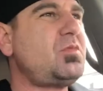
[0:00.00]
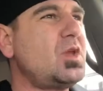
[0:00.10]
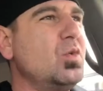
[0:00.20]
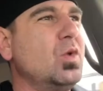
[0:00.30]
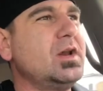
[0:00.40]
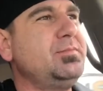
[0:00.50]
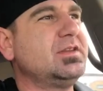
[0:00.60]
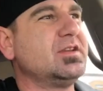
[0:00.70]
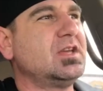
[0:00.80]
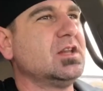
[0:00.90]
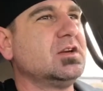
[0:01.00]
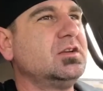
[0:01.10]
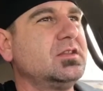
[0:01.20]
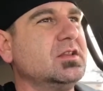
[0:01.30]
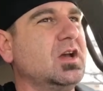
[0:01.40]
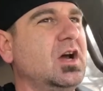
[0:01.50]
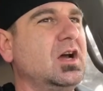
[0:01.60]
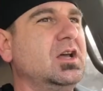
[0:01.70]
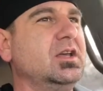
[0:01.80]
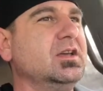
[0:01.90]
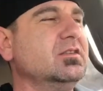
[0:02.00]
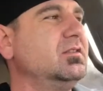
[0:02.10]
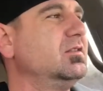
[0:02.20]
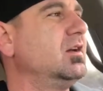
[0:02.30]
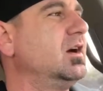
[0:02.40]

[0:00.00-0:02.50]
one in particular is